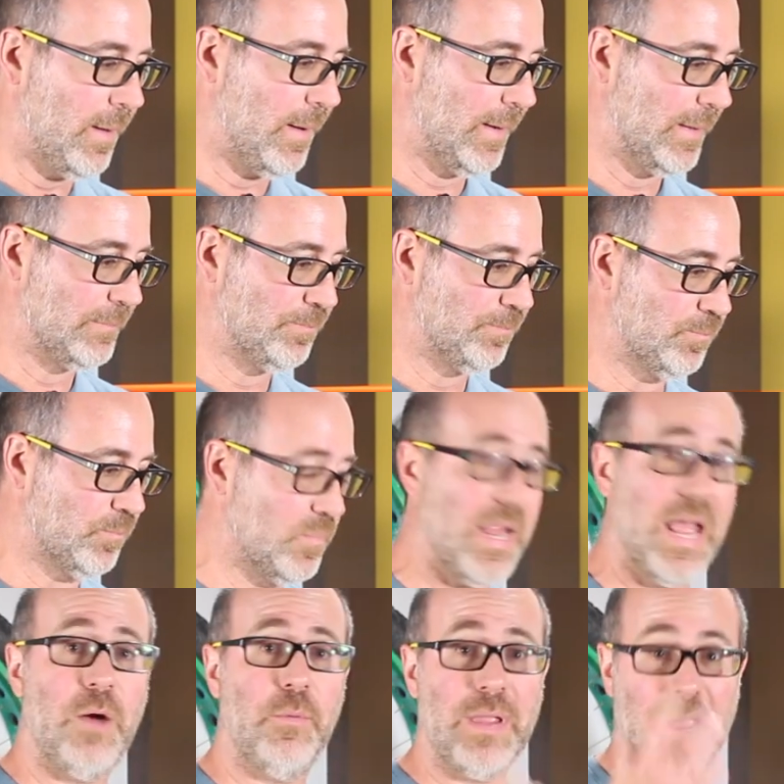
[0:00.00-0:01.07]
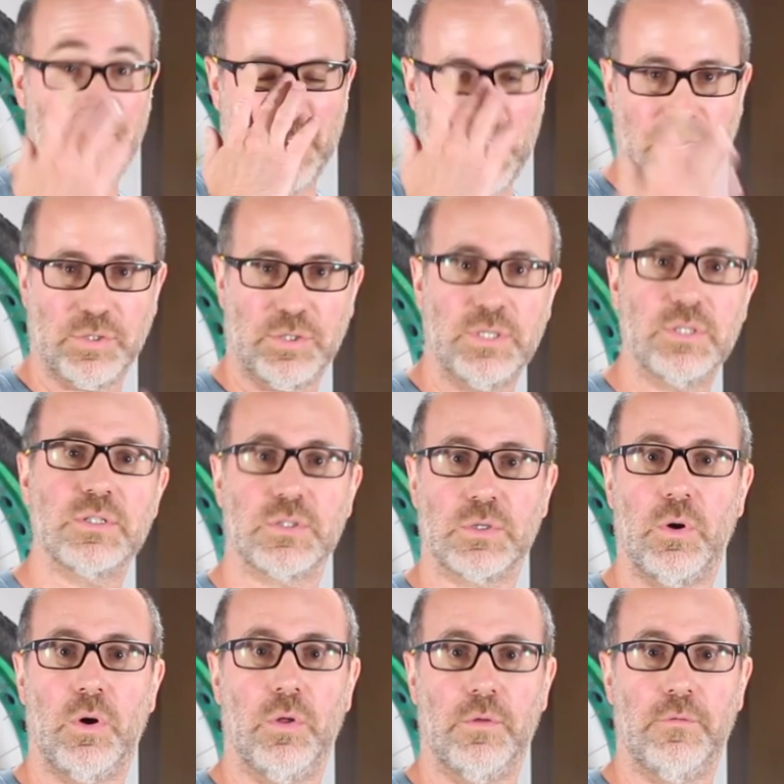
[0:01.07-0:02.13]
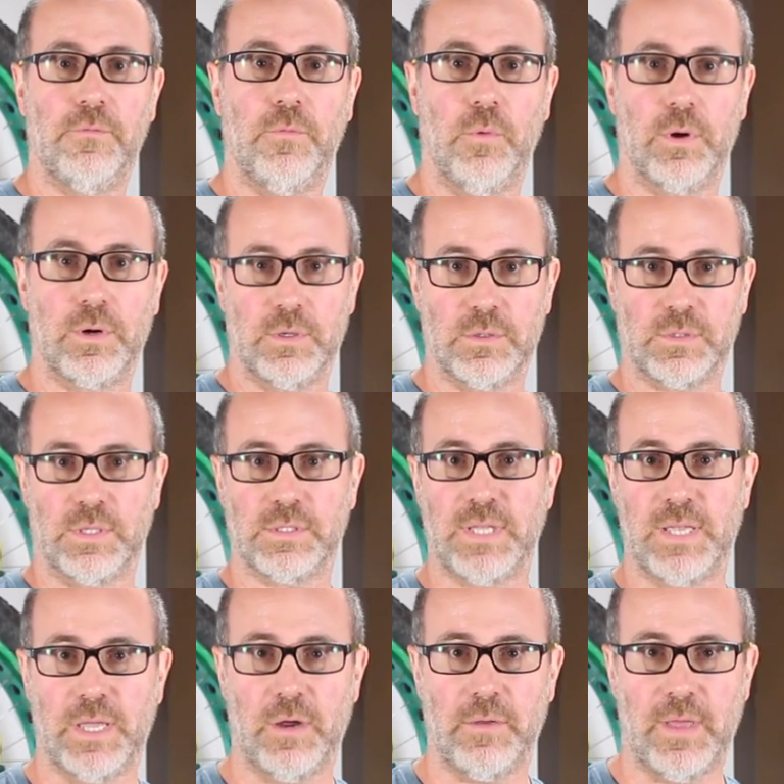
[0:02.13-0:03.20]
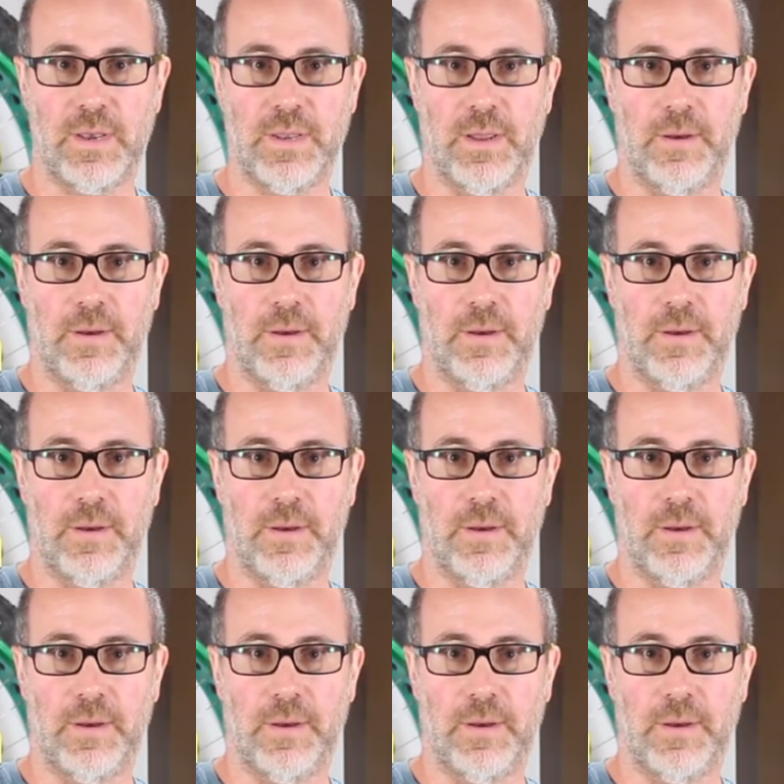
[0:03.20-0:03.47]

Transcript: Um, now we have to actually install the fork. So let's take care of that